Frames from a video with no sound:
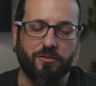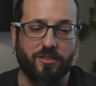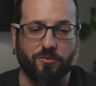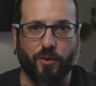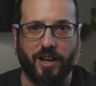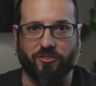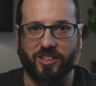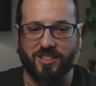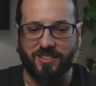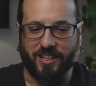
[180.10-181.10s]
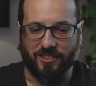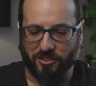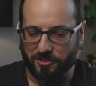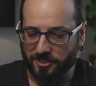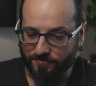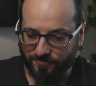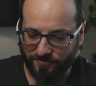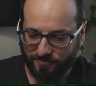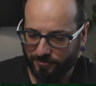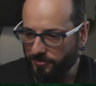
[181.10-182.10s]
whatever it is that it learned.
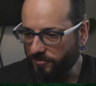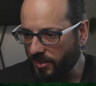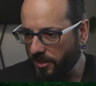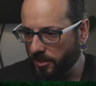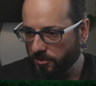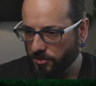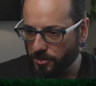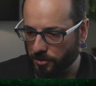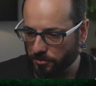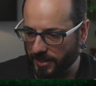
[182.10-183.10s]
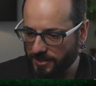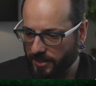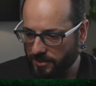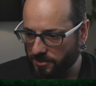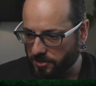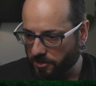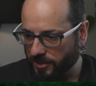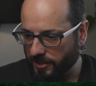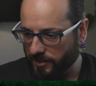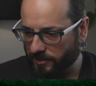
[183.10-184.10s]
So let's get started
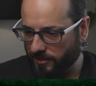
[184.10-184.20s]
here.